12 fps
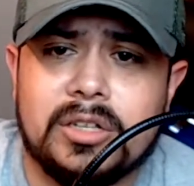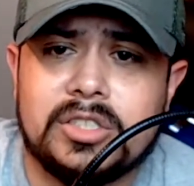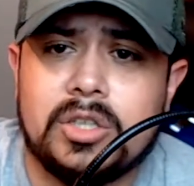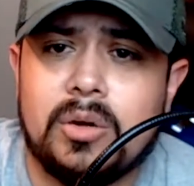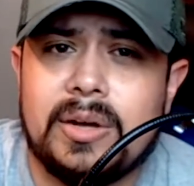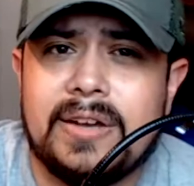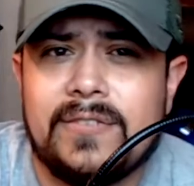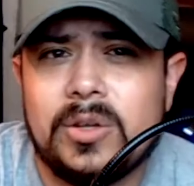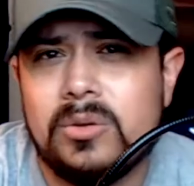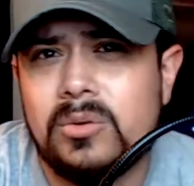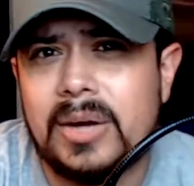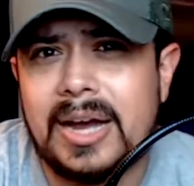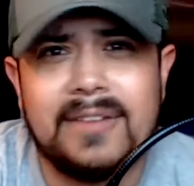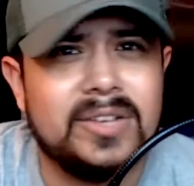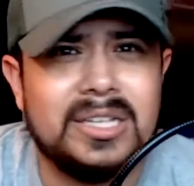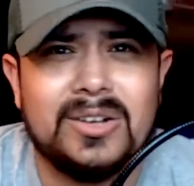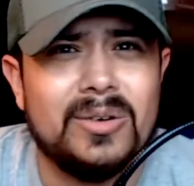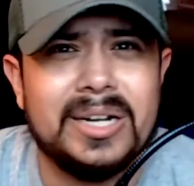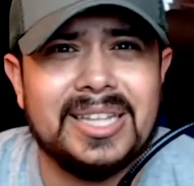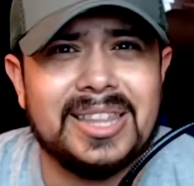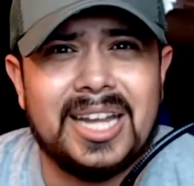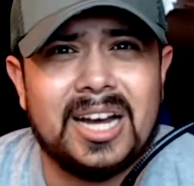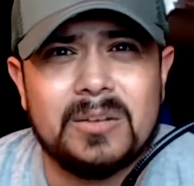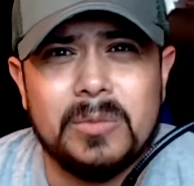So if you have it already in
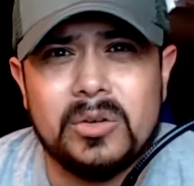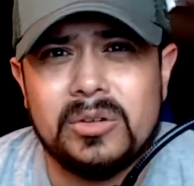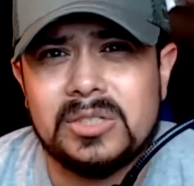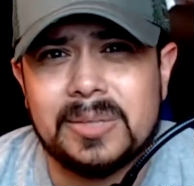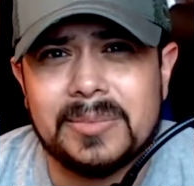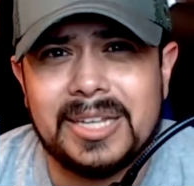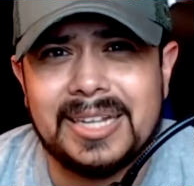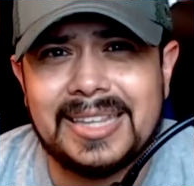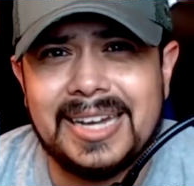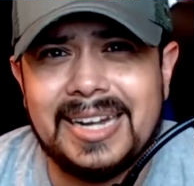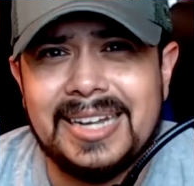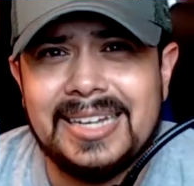lock mode or something like that,